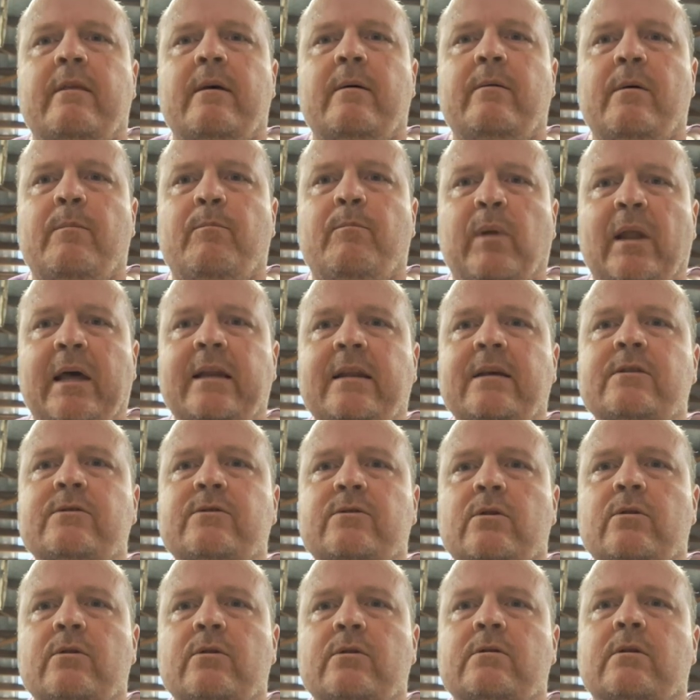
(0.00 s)
that the blood
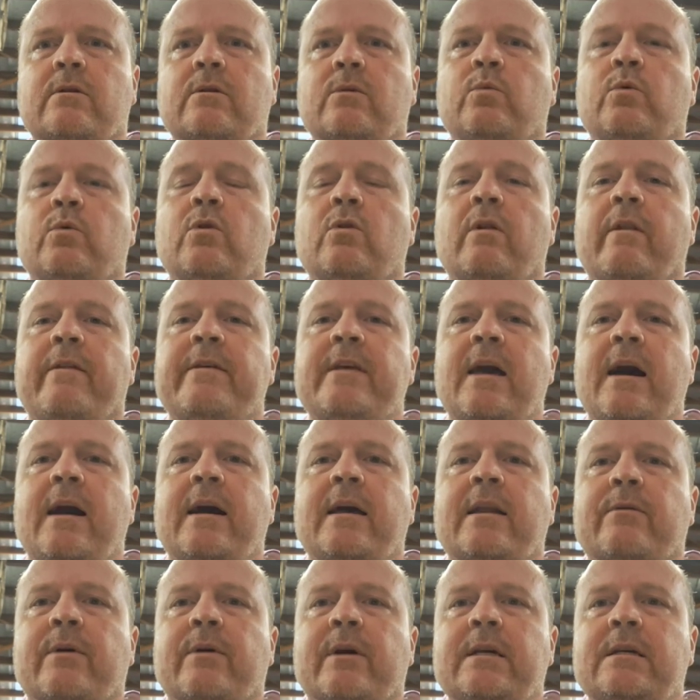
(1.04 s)
exerts on the wall of the
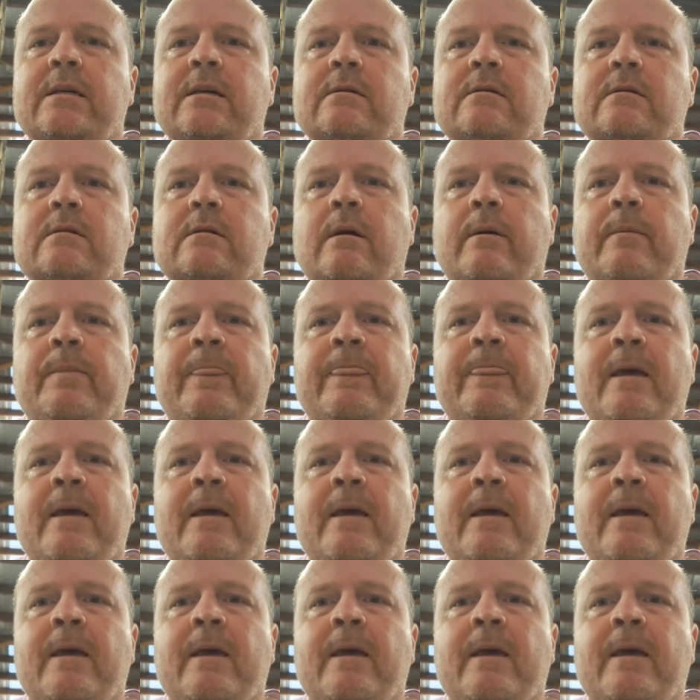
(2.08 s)
arteries,